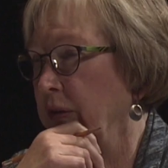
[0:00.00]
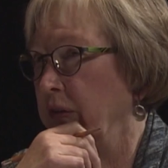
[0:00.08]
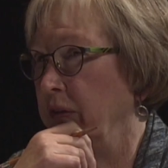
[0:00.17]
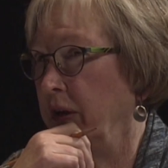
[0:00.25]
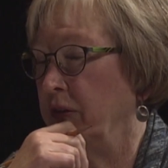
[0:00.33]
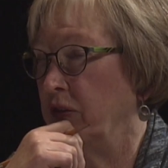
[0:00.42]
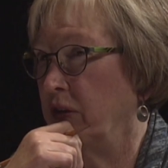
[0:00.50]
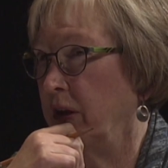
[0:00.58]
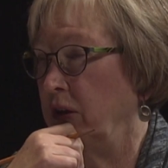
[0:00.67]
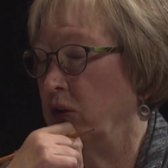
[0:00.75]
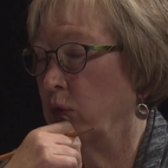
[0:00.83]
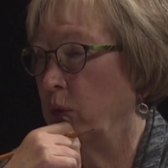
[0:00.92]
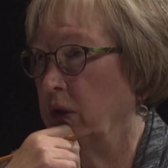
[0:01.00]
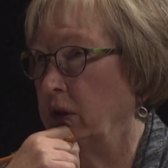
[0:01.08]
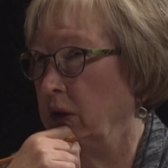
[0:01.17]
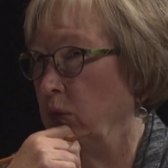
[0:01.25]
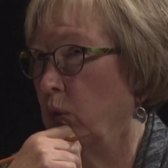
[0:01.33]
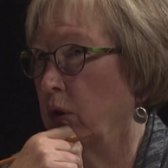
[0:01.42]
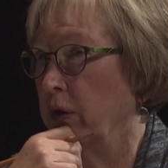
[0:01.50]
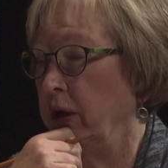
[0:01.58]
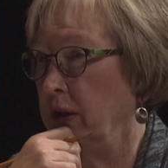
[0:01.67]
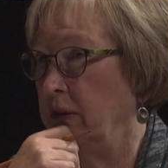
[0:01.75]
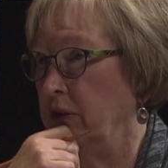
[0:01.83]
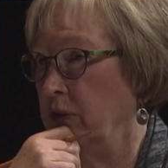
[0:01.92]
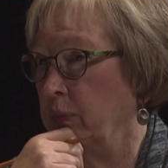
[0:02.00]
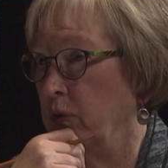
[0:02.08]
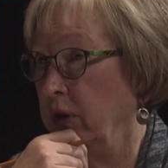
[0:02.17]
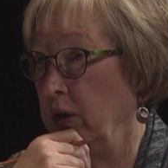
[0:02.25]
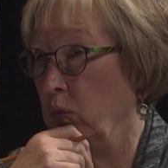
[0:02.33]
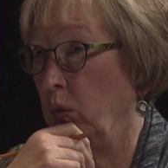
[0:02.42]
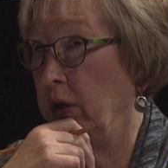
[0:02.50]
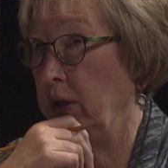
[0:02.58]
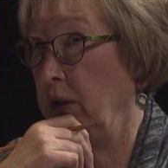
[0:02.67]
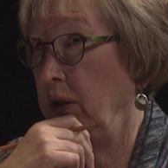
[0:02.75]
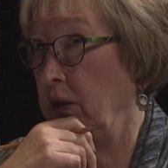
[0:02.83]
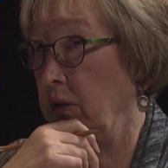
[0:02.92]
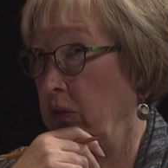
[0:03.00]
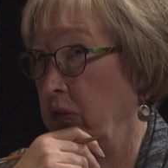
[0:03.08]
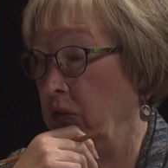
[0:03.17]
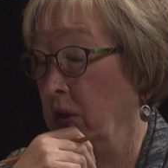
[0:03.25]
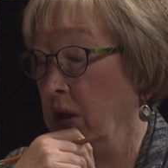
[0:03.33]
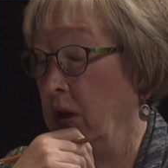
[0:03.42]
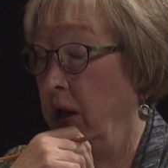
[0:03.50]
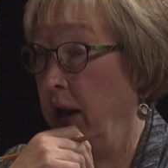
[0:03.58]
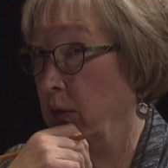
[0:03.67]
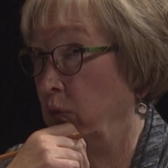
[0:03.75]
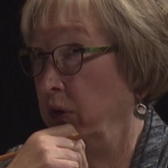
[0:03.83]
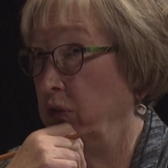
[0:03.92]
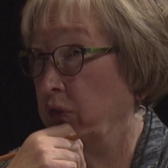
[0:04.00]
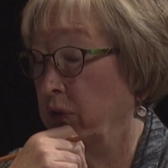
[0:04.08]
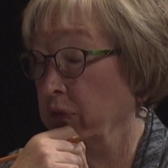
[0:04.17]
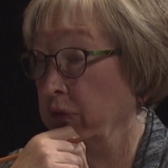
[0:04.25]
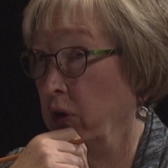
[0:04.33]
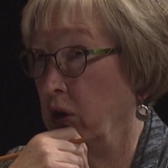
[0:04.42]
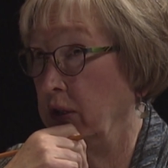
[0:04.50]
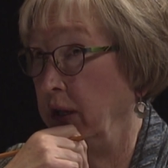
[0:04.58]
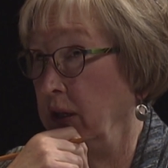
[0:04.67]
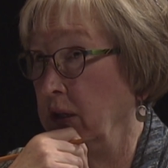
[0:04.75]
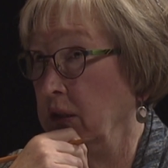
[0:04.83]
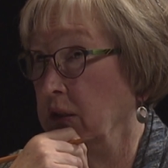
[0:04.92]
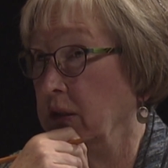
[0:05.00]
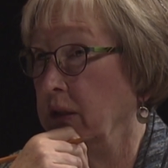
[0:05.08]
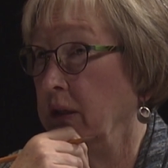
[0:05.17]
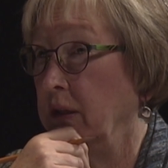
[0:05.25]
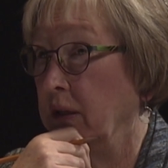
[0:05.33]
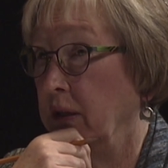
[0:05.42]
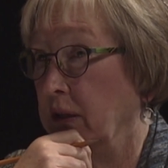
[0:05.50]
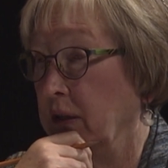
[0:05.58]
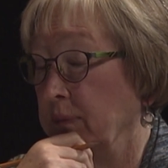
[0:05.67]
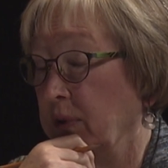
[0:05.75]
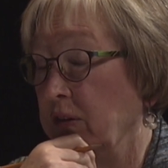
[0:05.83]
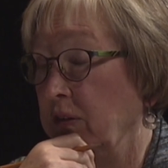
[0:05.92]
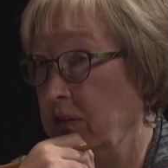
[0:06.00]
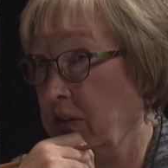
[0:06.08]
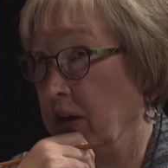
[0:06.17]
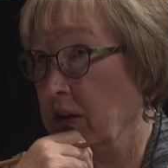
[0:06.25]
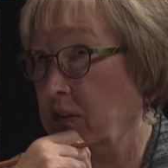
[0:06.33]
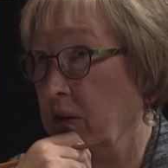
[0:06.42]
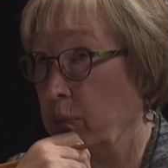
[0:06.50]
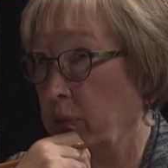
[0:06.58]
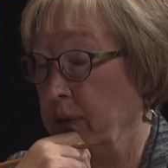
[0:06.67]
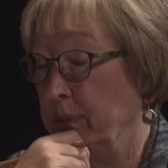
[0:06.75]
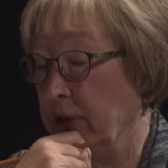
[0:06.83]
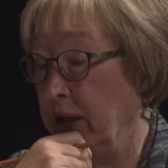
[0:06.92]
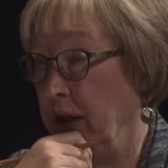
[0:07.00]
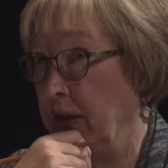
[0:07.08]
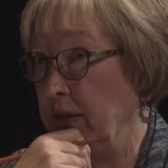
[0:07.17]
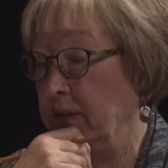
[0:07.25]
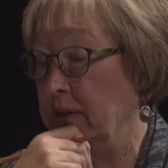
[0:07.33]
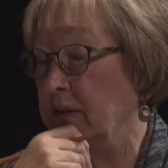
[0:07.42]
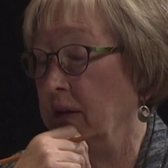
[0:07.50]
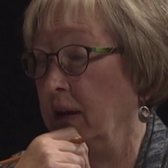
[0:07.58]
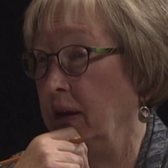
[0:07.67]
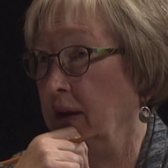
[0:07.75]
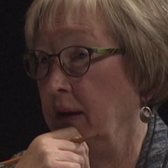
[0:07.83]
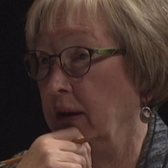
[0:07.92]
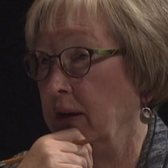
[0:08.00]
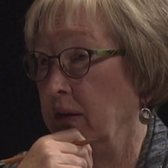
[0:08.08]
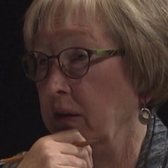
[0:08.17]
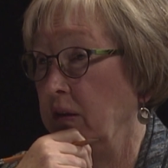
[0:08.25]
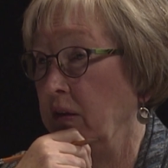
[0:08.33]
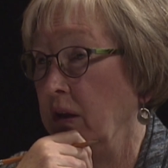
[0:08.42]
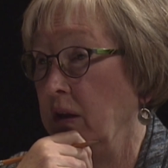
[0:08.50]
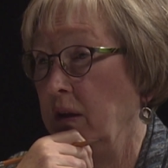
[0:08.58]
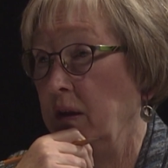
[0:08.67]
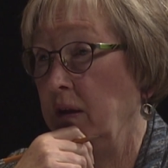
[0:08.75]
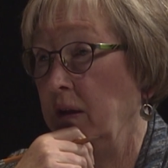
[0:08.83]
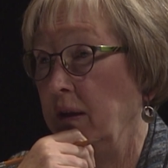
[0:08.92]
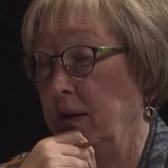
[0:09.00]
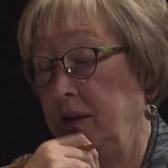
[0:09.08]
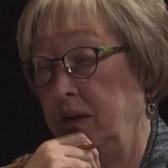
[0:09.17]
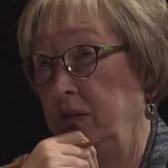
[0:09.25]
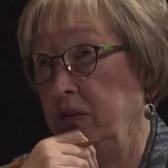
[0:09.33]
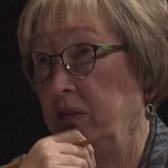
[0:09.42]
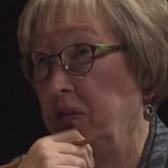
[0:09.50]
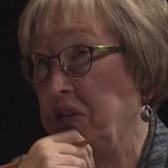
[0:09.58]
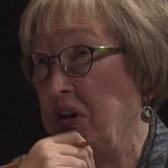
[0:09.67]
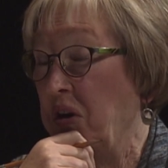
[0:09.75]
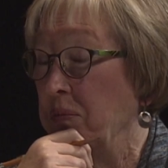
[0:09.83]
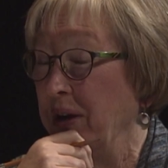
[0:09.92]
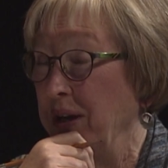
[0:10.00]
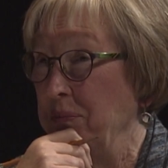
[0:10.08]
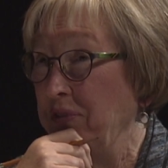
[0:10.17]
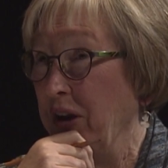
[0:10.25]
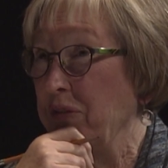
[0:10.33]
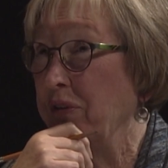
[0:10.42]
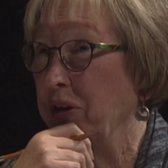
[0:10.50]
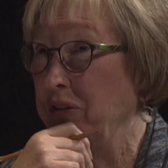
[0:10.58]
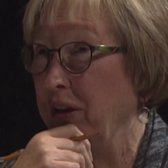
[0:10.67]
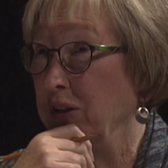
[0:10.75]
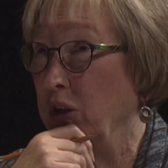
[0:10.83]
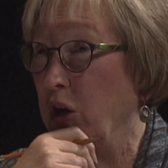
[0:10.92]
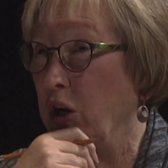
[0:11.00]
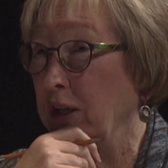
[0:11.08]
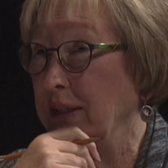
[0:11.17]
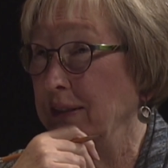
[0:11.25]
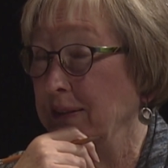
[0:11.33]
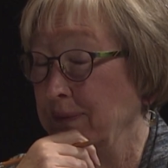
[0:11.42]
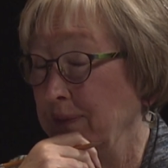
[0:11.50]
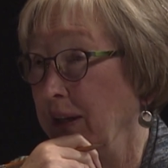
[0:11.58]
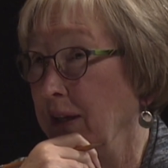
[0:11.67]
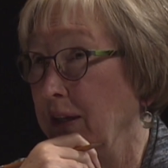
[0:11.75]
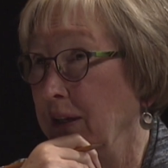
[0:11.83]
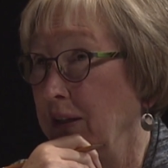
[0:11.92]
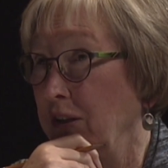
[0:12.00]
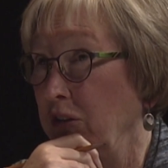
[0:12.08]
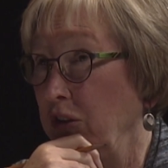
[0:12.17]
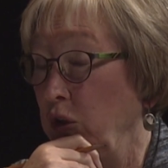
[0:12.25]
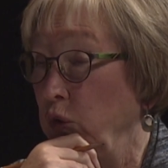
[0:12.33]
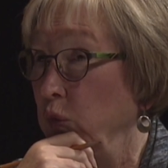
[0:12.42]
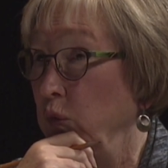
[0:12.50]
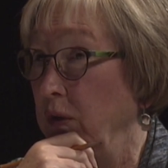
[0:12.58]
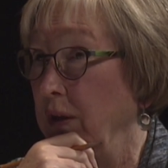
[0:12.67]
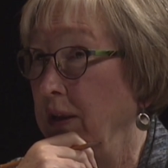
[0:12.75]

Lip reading: it sounds like you're really worried at this point. One, he's at risk for falling because he's had his hip replaced, and he's all by himself all day long. And you